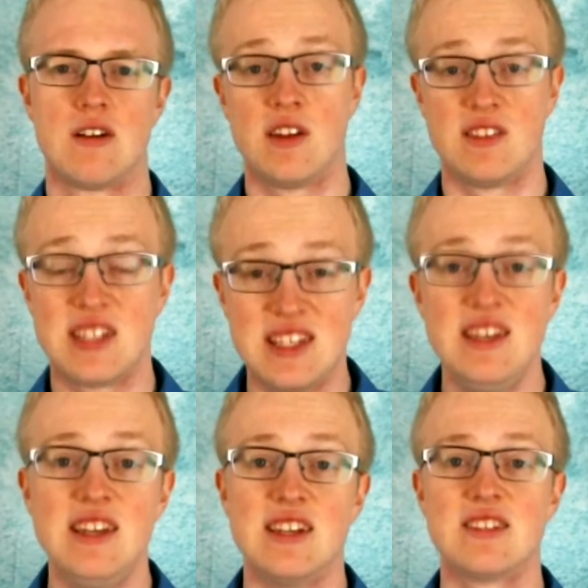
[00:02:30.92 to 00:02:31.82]
The
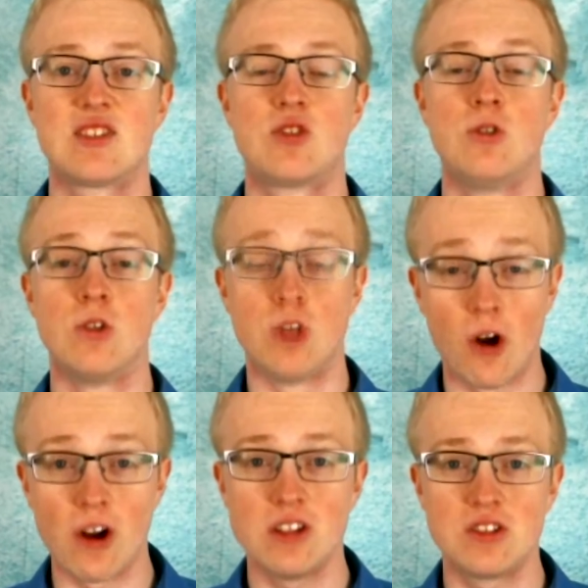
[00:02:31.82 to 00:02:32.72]
key is to
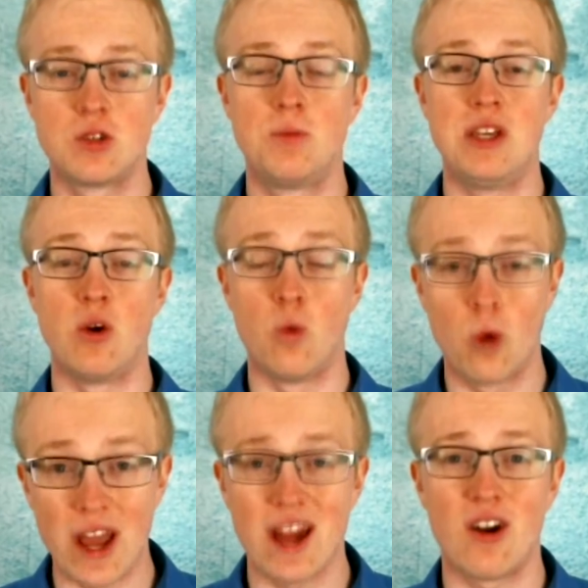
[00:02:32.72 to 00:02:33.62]
learn to be
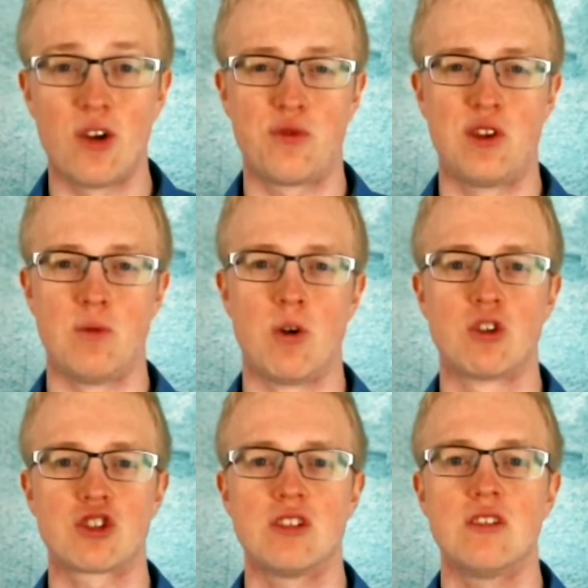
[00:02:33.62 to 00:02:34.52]
aware of the
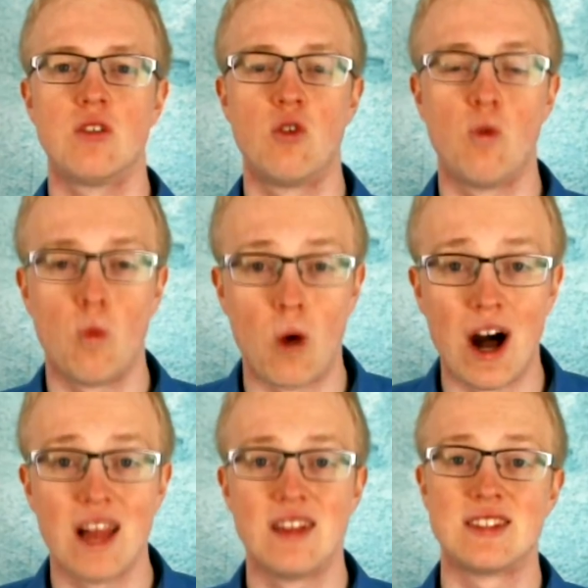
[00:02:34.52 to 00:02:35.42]
emotion
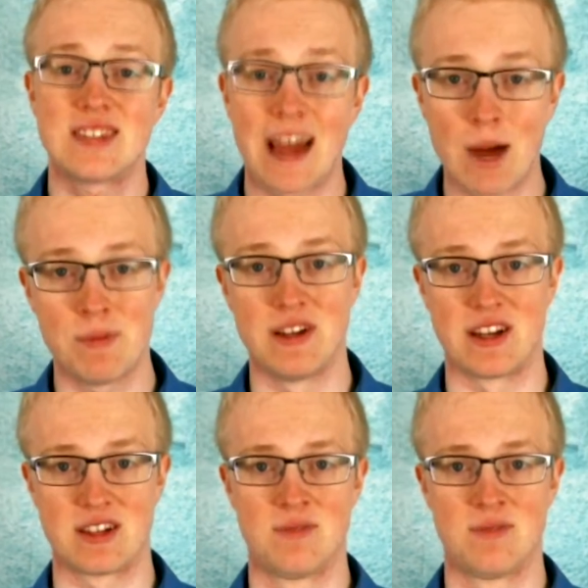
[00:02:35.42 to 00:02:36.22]
while it's happening.